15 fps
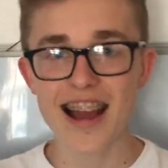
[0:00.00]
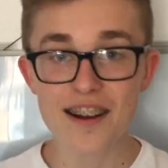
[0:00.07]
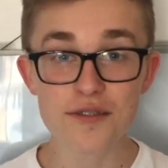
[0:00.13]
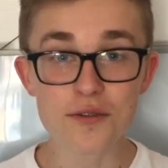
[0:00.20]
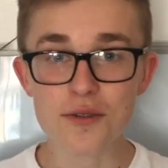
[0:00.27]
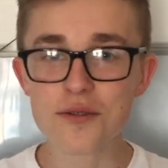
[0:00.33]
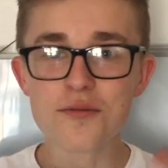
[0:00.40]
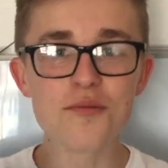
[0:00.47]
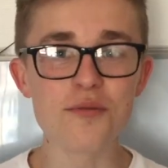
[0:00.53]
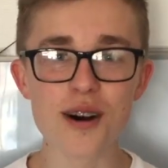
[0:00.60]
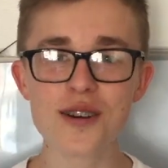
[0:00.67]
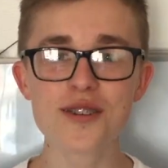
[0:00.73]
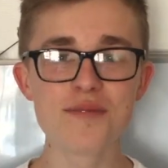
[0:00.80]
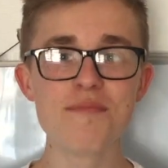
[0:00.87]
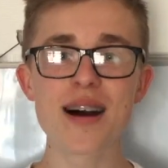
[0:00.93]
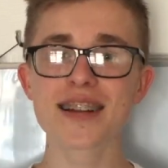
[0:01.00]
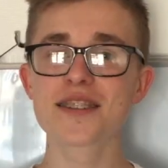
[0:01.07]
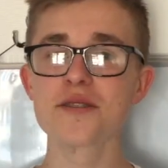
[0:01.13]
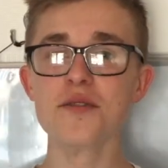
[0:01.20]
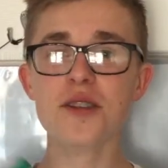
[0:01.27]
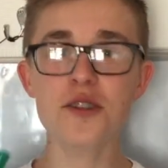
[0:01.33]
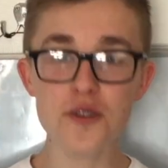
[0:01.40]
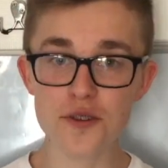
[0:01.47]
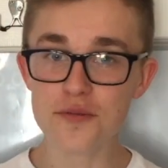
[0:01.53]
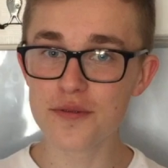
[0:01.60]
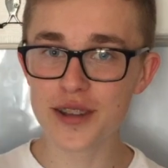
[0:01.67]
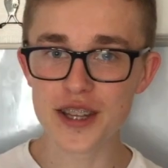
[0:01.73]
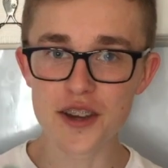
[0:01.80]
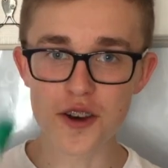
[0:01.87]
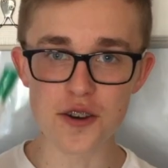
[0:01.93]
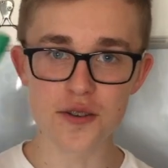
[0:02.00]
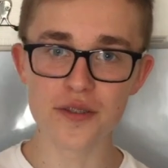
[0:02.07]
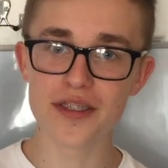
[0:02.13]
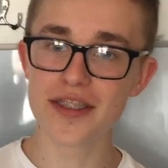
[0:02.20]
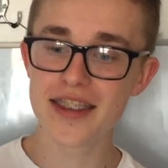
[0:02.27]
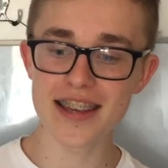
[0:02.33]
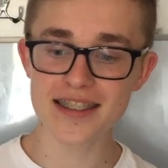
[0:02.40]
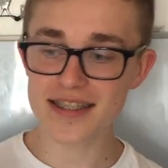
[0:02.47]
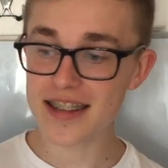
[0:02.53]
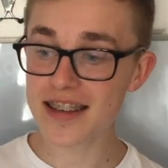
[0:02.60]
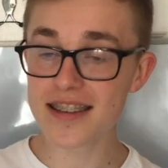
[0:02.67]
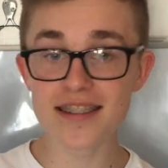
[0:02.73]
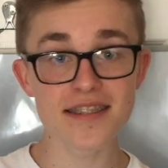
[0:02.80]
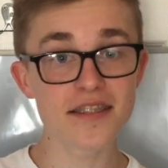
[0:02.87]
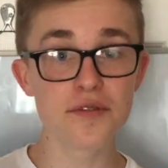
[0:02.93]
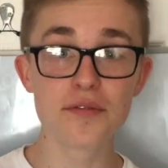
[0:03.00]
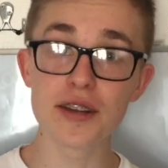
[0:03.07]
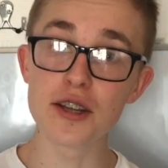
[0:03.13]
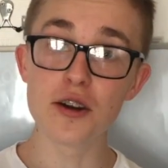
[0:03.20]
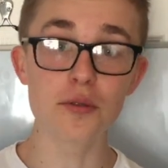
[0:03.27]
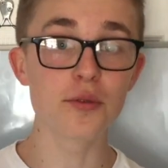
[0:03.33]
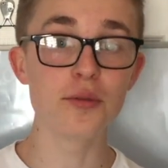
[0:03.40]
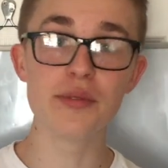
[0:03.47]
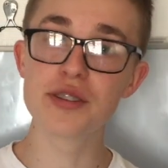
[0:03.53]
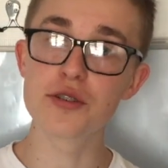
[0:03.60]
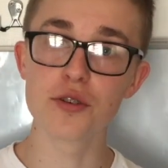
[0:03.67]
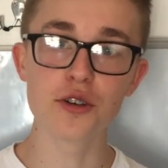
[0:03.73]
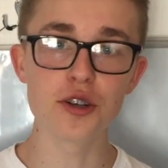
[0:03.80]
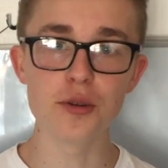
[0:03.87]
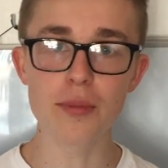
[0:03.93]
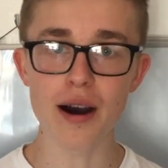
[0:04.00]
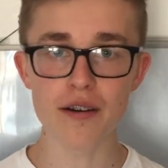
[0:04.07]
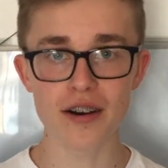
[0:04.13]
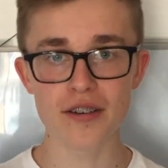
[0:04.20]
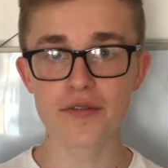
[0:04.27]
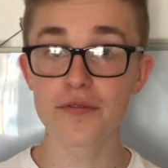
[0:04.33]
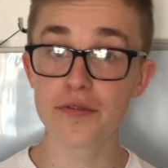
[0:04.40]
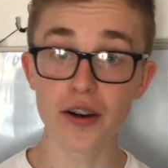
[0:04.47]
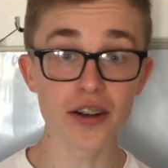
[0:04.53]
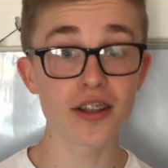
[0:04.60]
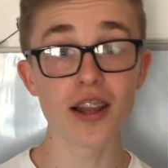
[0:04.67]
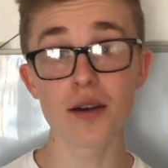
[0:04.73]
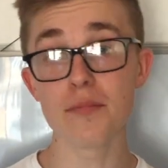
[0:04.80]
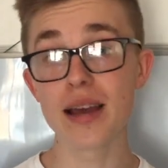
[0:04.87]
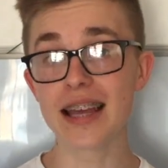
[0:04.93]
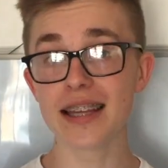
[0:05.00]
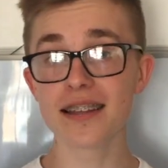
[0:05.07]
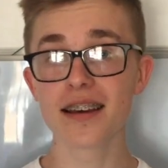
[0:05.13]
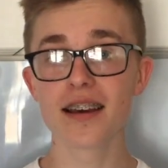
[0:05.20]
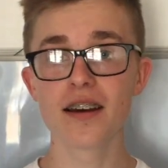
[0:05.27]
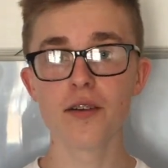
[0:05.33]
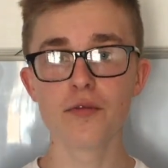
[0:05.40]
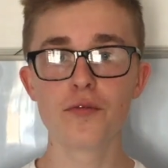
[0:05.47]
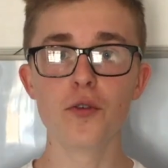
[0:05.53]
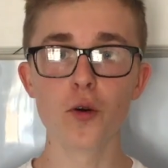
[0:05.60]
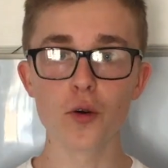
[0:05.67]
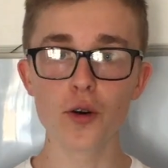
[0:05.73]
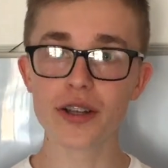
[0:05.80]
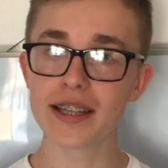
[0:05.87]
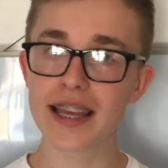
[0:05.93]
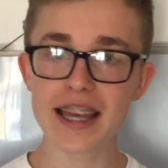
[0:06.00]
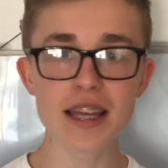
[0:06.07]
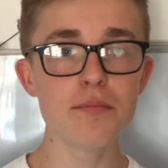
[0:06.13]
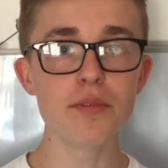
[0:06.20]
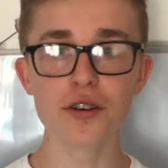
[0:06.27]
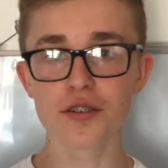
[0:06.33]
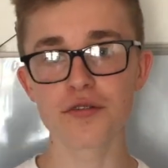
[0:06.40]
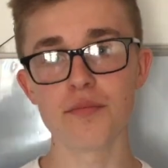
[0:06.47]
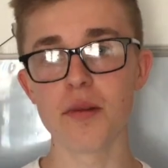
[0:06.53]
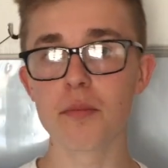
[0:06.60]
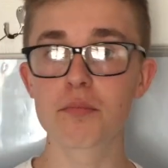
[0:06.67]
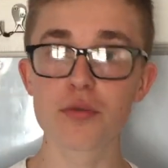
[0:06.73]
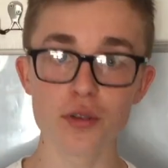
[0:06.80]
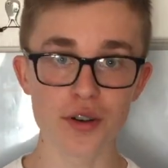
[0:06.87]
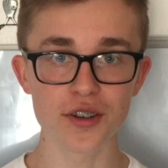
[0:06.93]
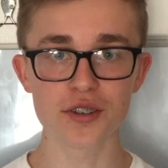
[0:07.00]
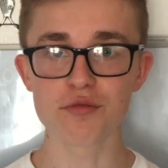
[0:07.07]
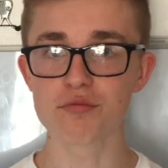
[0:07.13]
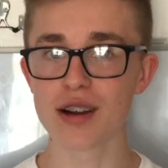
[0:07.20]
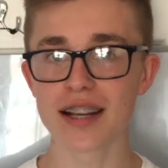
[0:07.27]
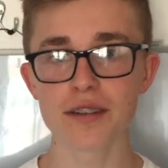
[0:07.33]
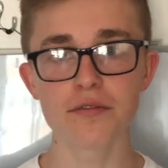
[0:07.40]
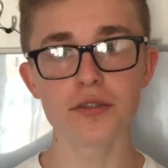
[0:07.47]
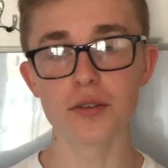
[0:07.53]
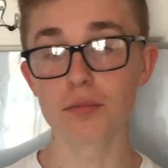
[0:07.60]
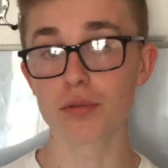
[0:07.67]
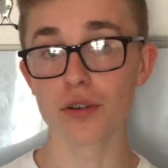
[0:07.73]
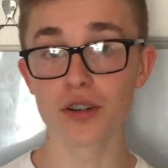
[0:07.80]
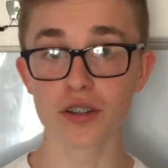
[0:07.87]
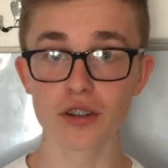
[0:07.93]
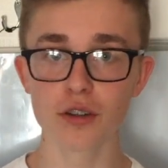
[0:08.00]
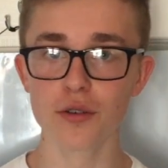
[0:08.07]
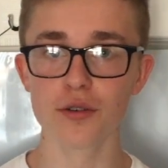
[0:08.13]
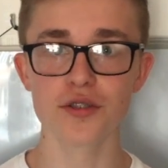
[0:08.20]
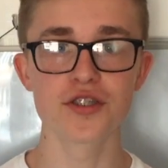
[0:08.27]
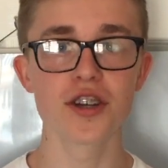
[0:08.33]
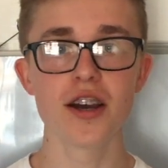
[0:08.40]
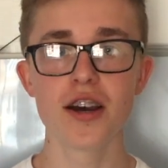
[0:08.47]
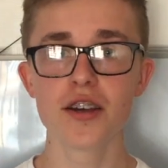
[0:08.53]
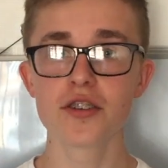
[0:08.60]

Hey everyone, welcome back to a new video. This is the video I'm going to be talking about a funnel I made for an ebook for my product ready for the product launch.